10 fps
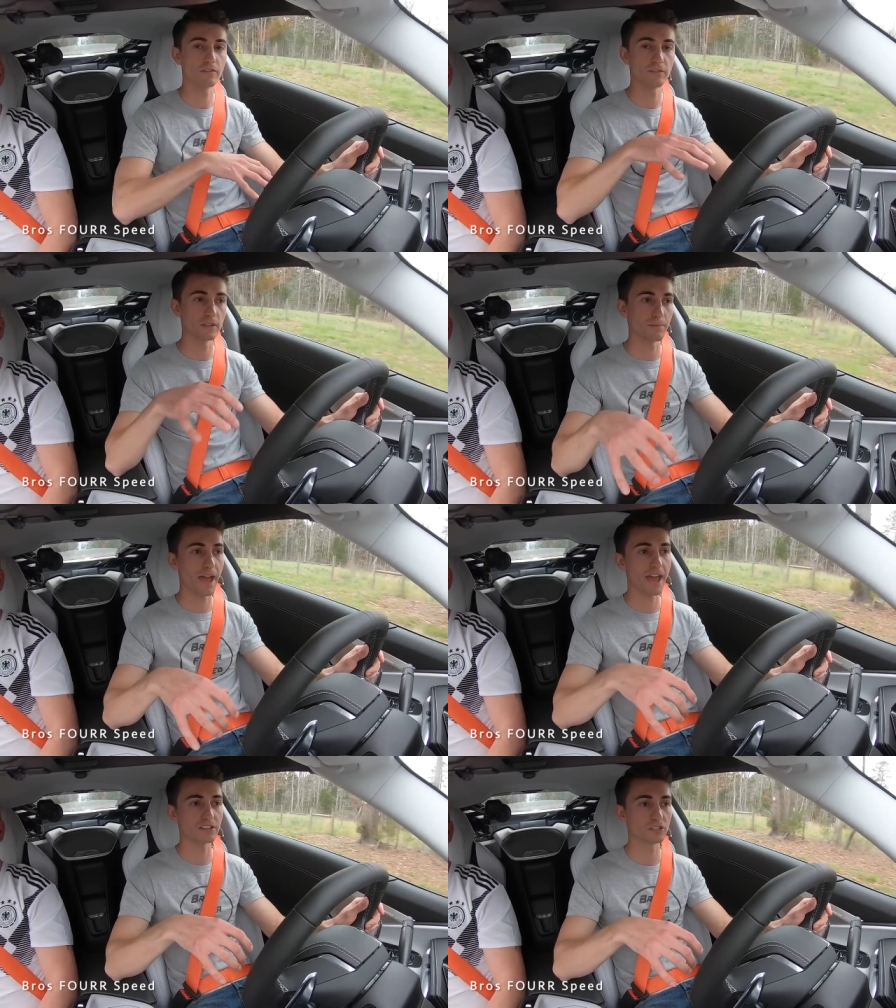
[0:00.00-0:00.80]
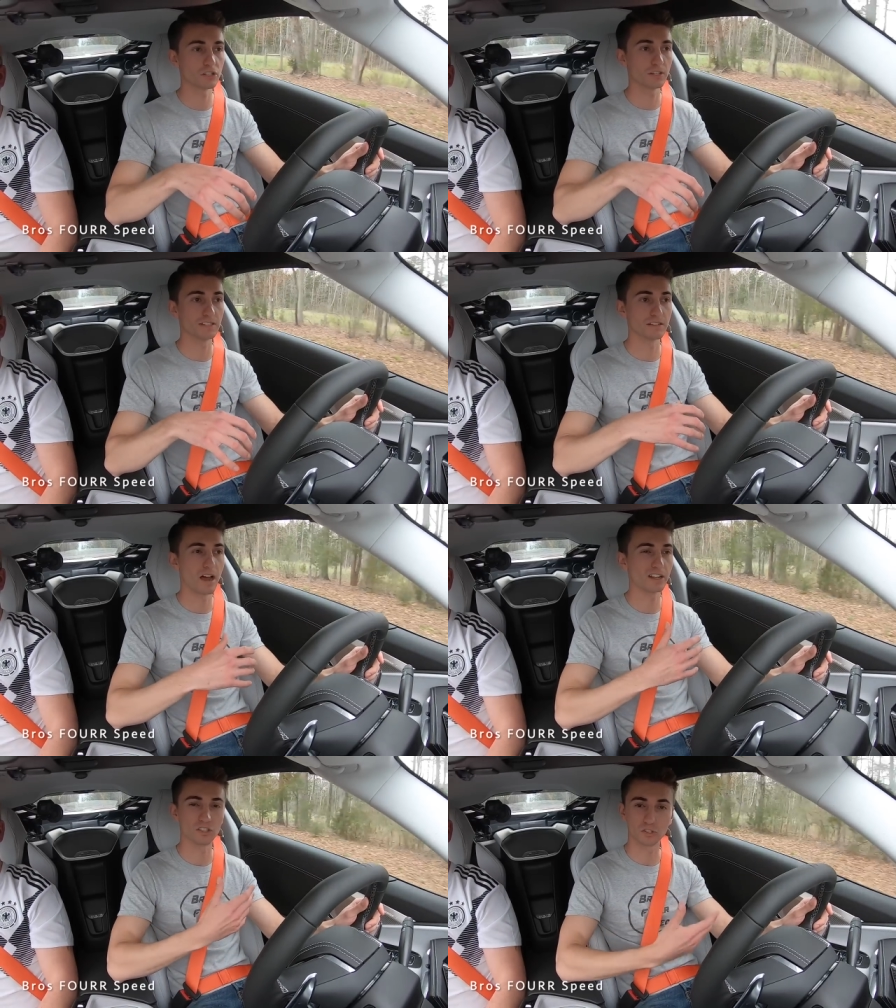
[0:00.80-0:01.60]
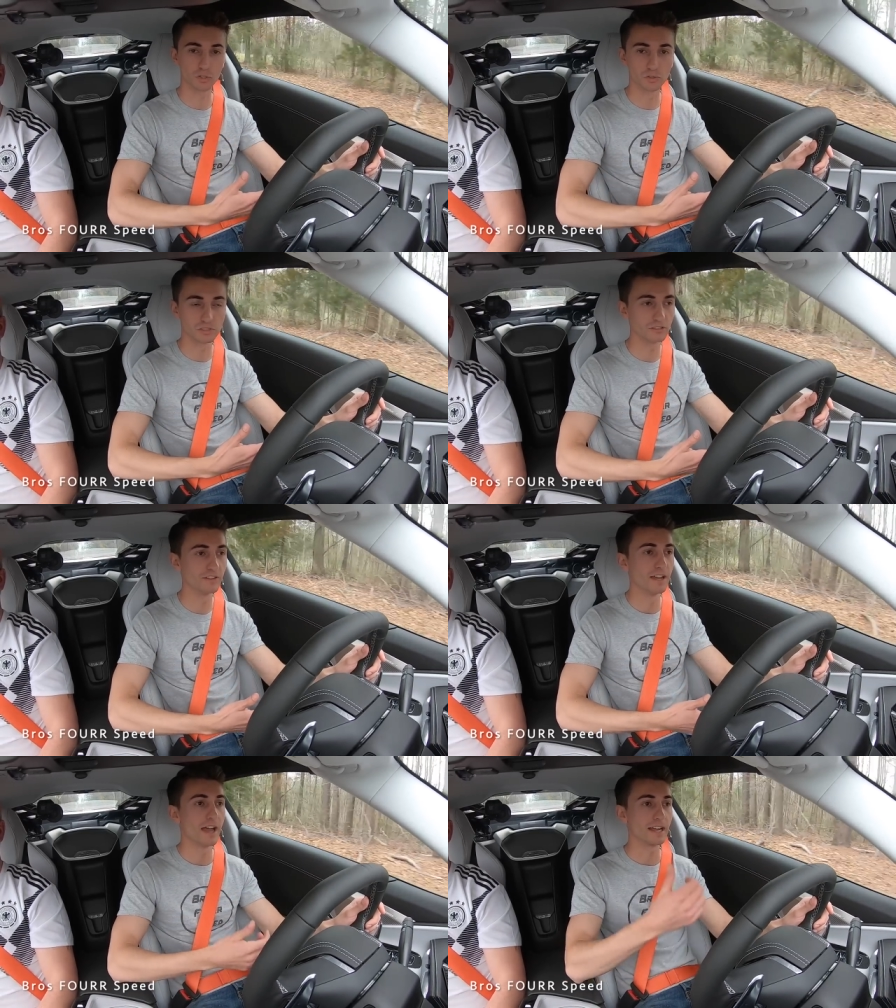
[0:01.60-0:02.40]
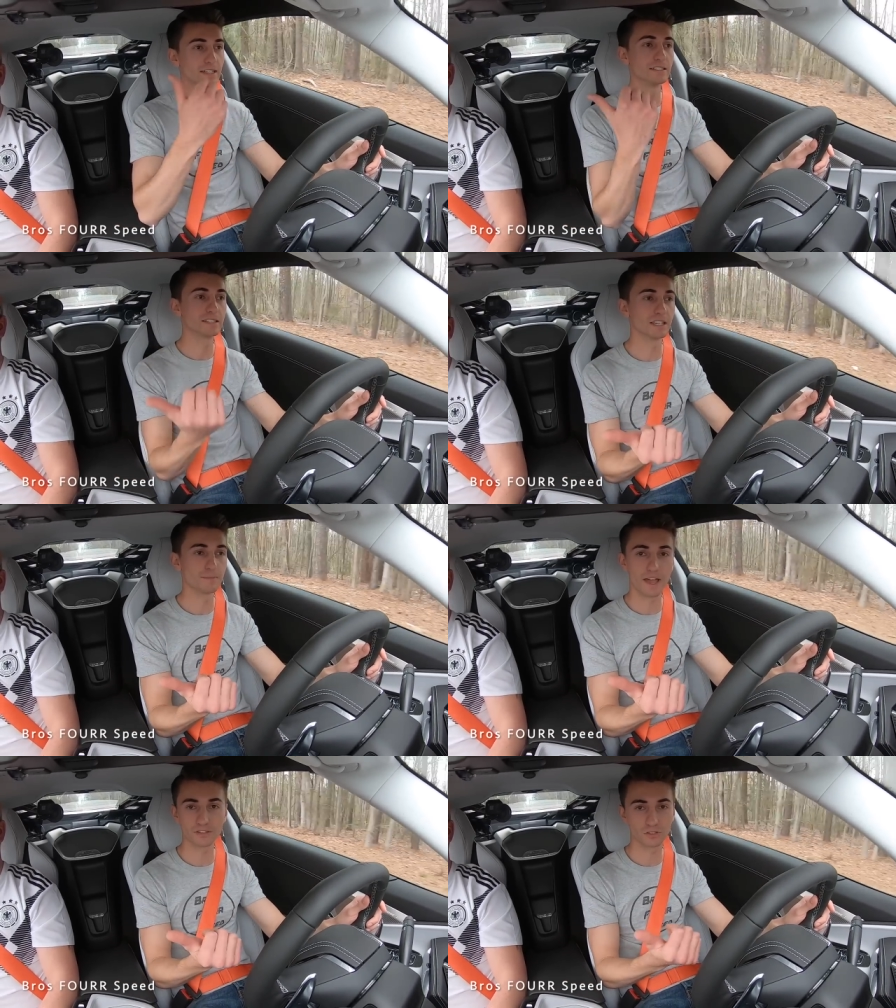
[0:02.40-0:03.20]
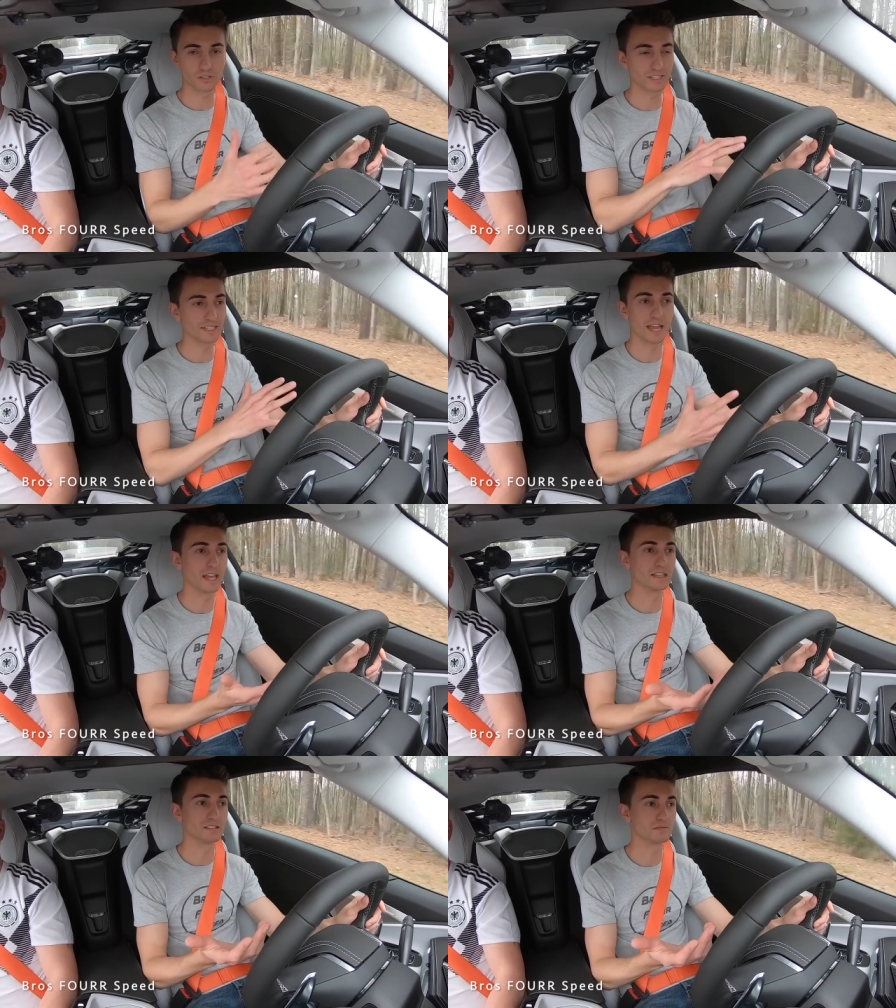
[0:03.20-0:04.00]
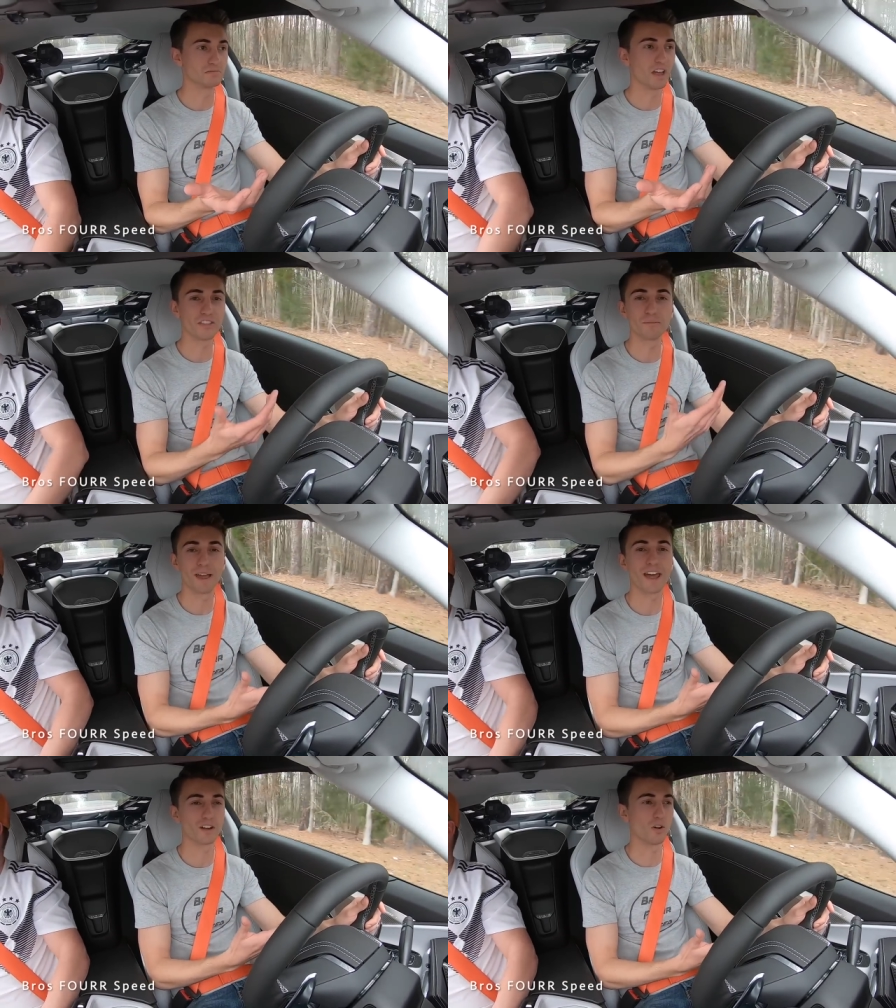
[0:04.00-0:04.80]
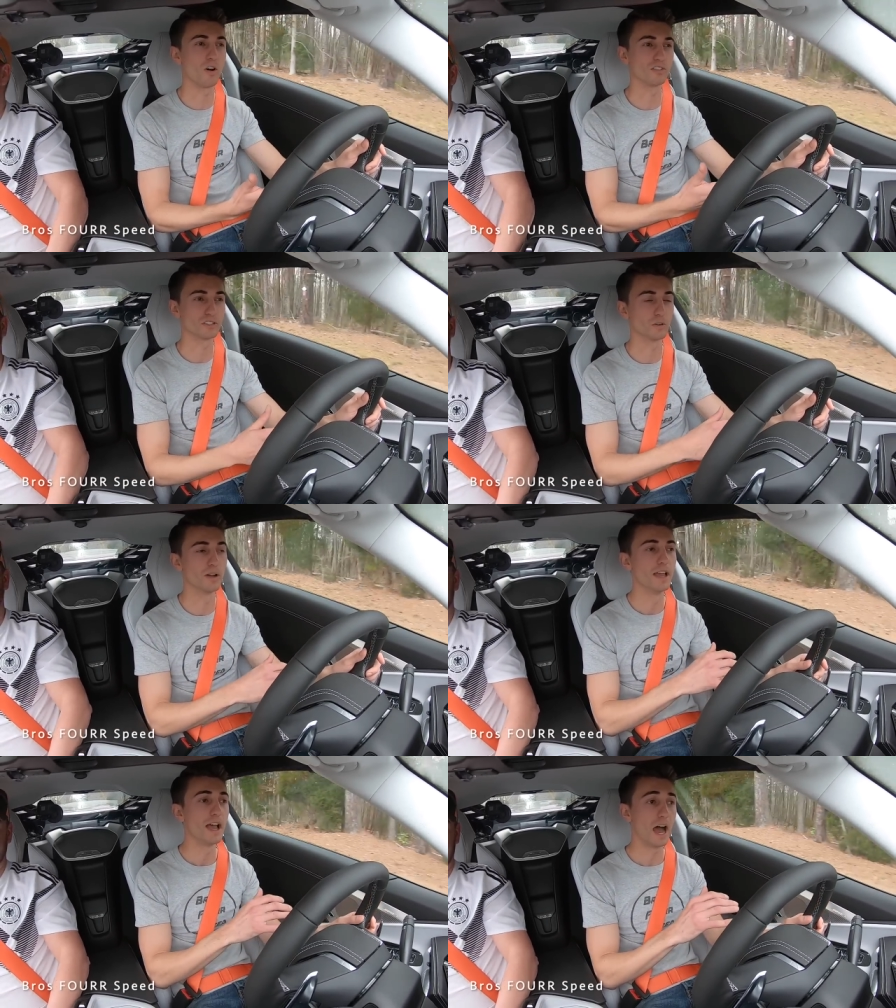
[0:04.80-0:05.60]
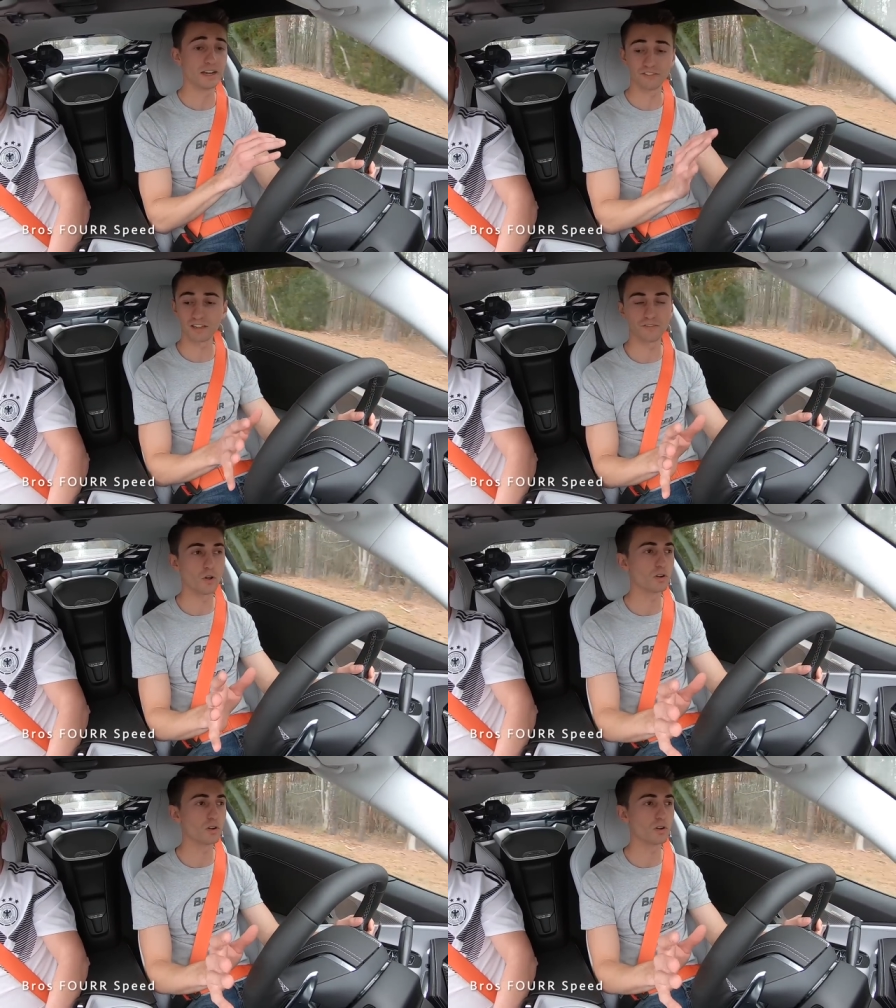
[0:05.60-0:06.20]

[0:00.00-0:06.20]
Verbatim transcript: from the passenger, it's not intrusive. I did sit in the passenger seat and it's nothing bad at all. So I definitely have no